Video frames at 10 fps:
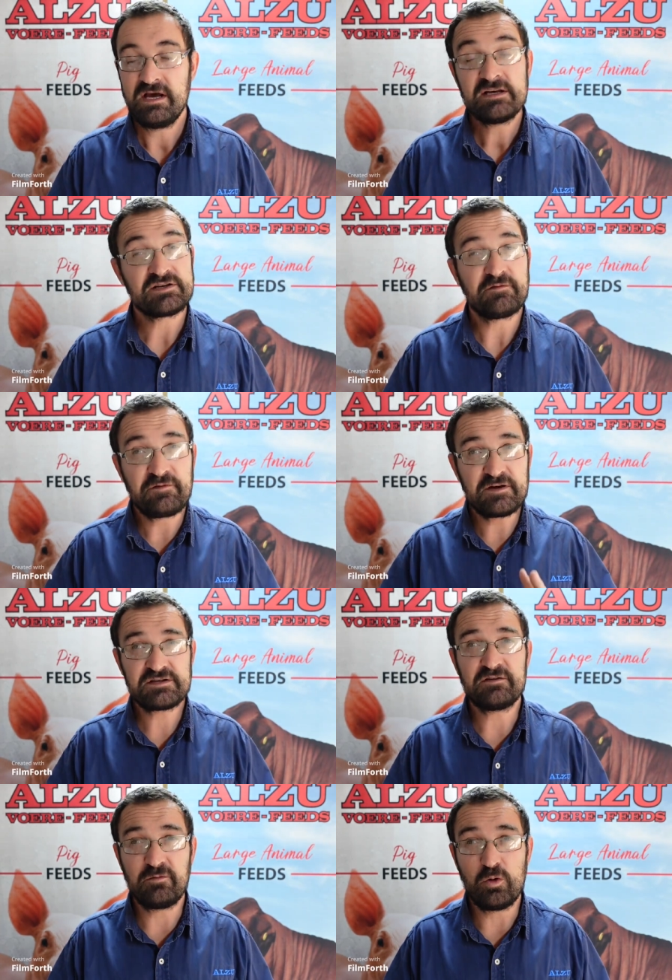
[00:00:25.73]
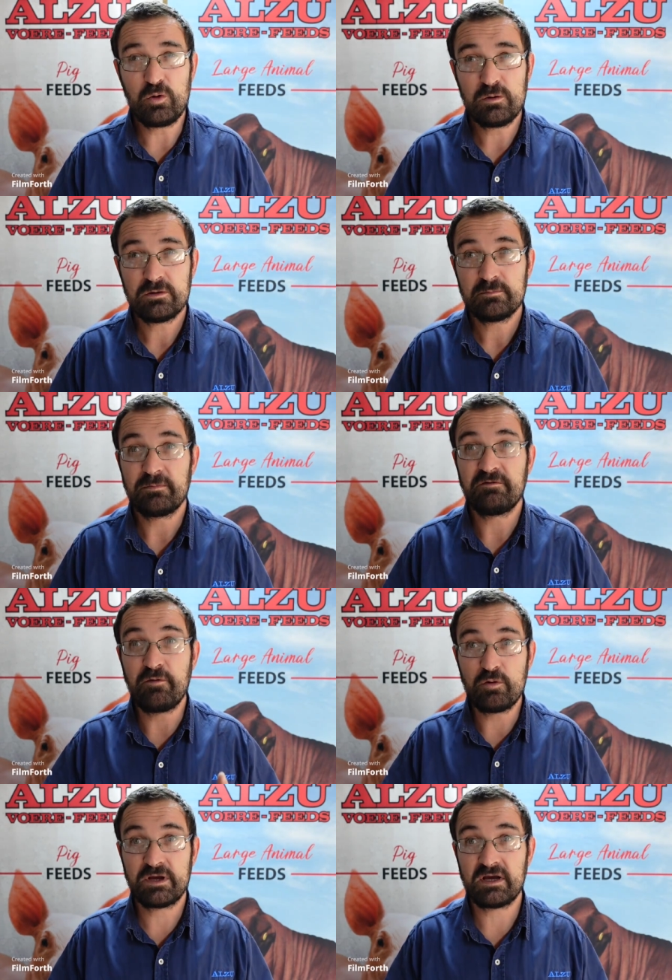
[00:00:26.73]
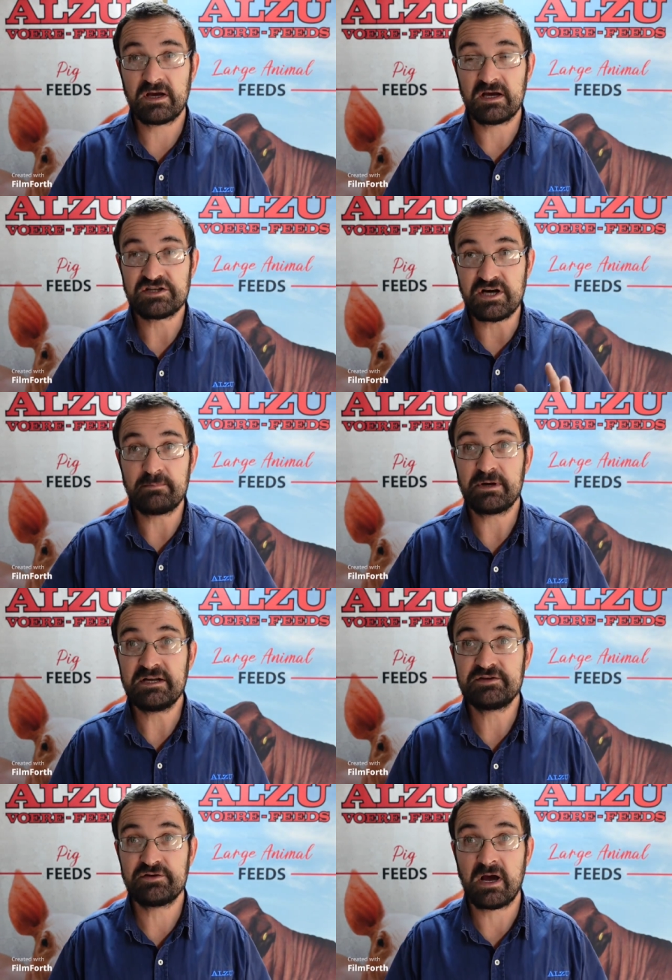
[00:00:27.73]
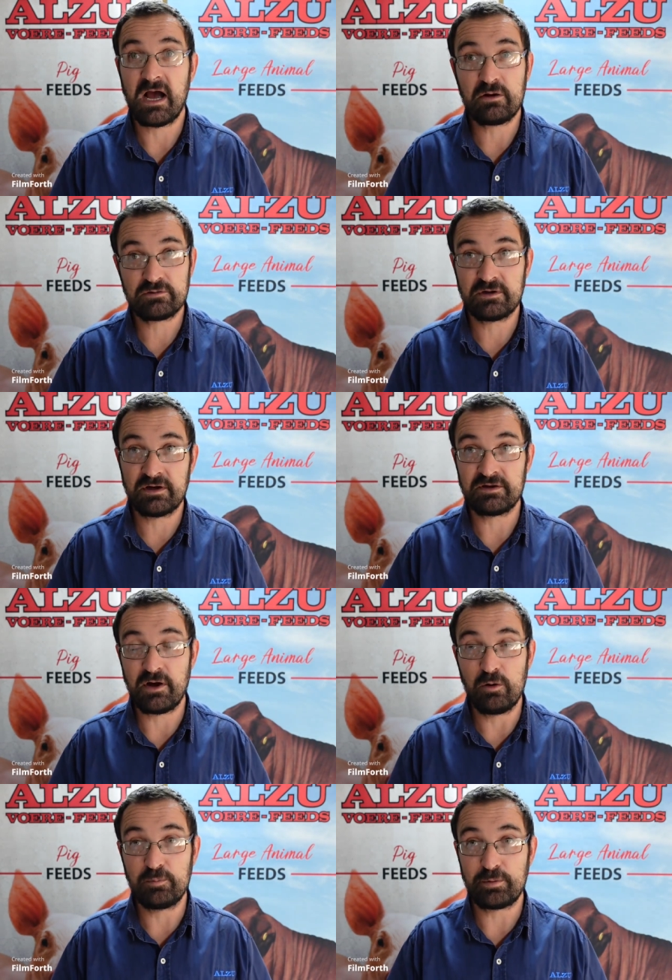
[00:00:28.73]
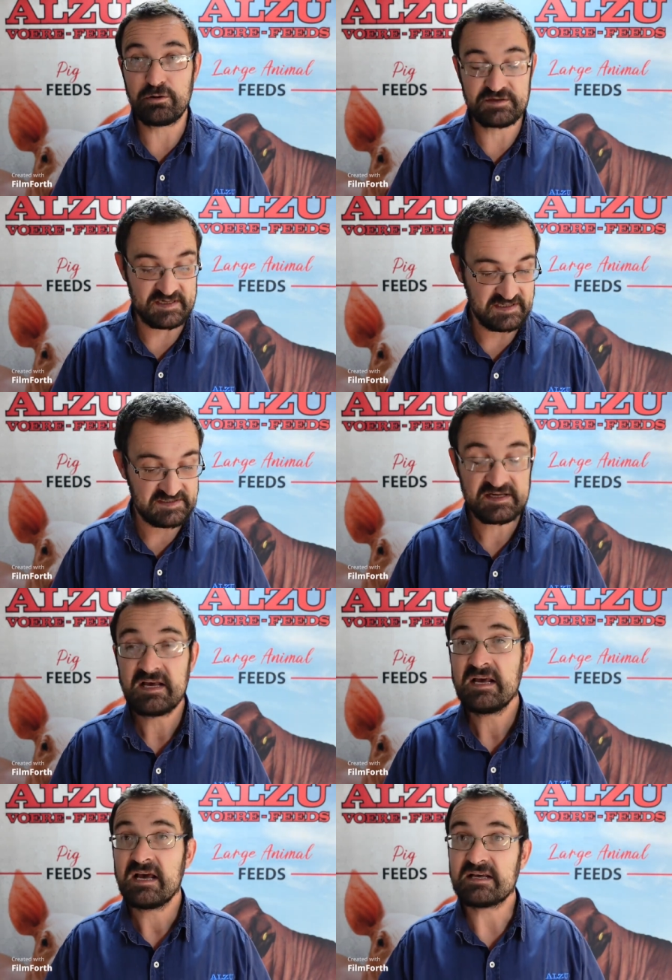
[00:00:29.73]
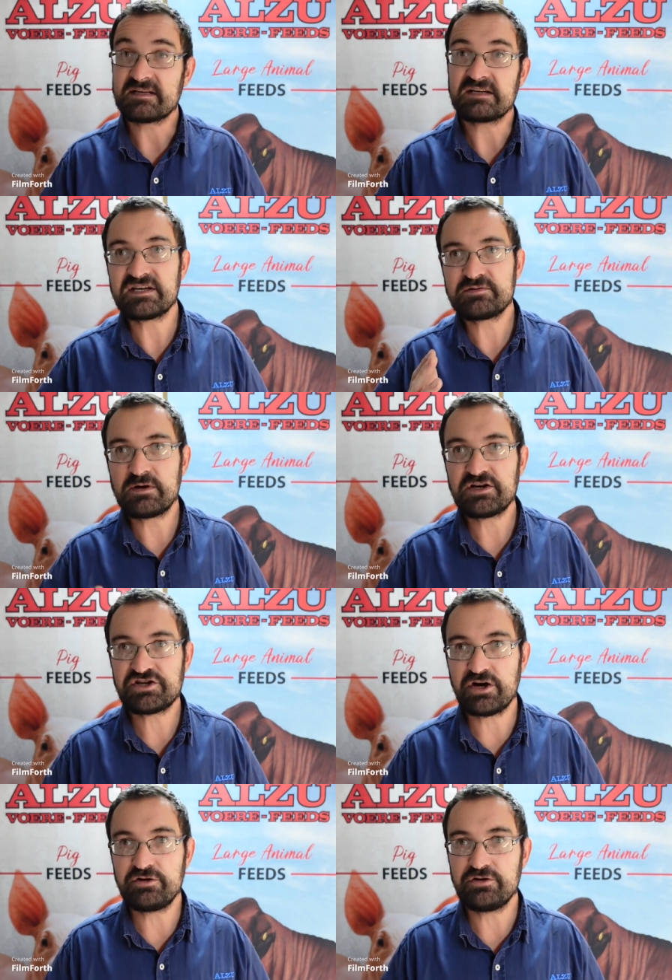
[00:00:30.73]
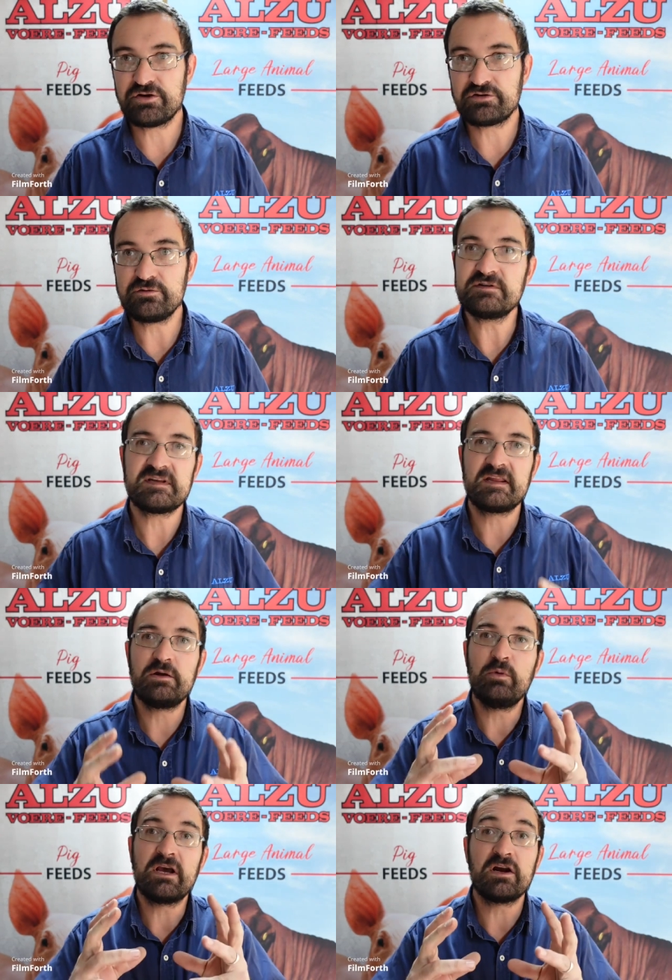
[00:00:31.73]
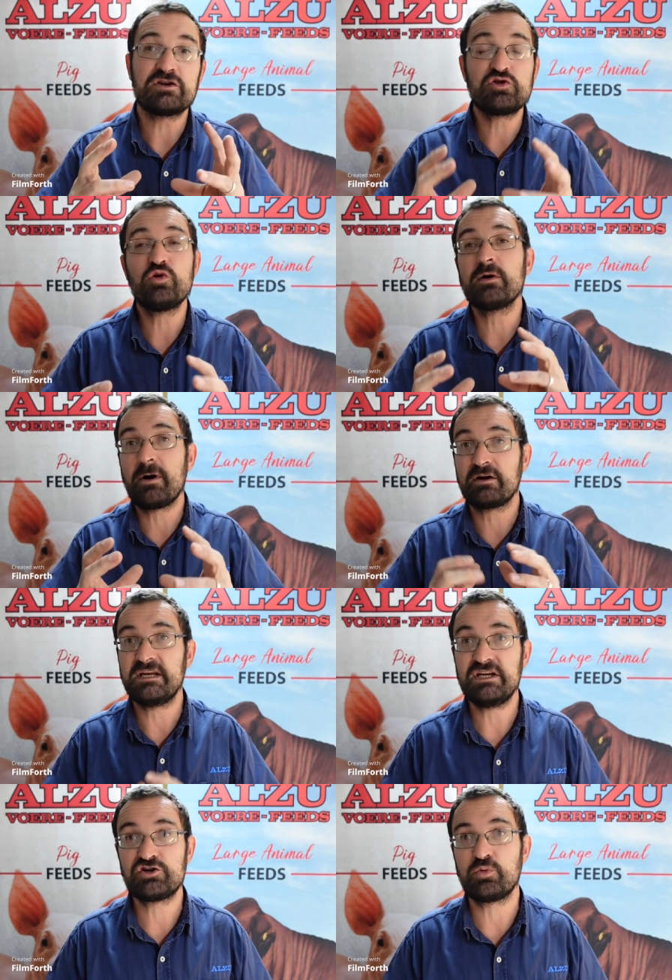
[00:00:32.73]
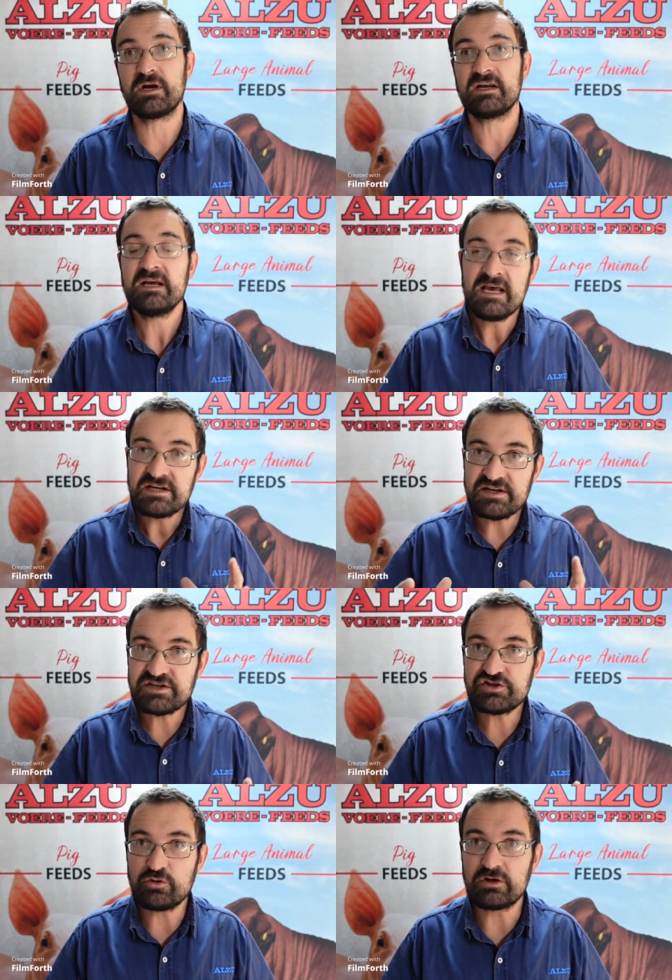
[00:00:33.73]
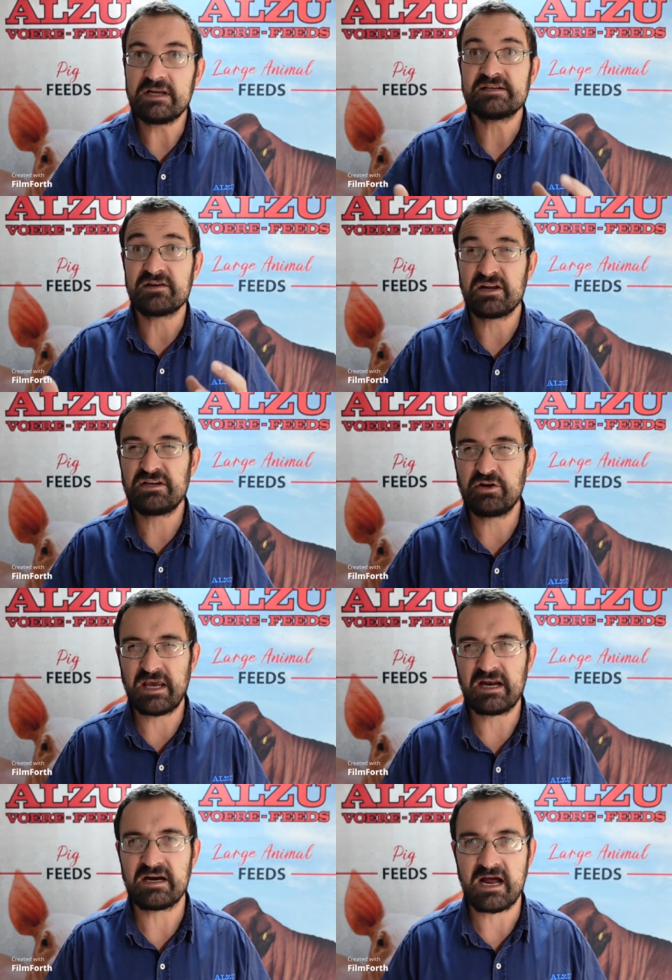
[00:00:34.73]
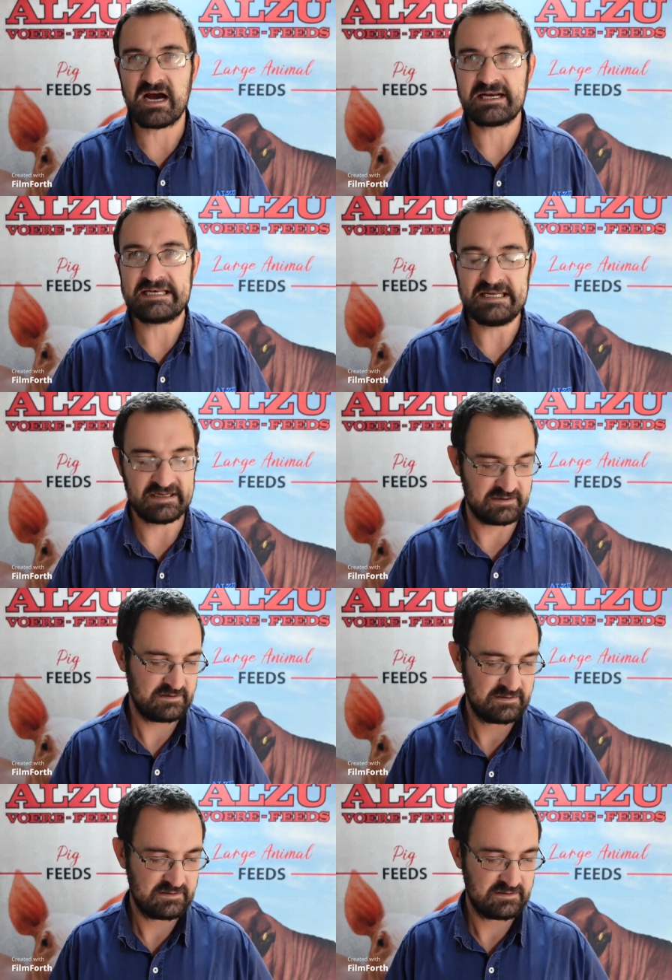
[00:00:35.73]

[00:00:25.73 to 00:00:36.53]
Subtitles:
So first of all, before we jump into how the whole process is, I just want to show you the tools, and then we're going to talk about each one just shortly so that you get an idea.